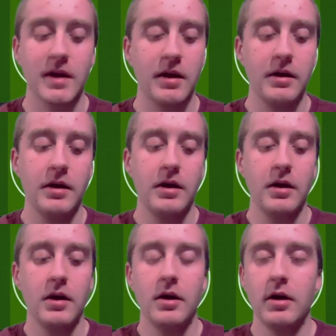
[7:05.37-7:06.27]

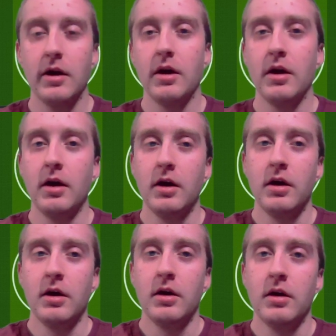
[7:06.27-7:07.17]

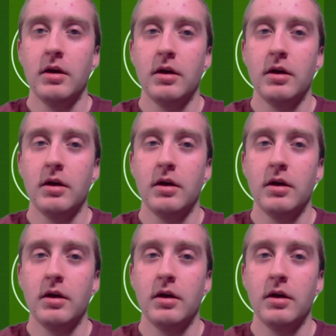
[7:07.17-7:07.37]
[no speech]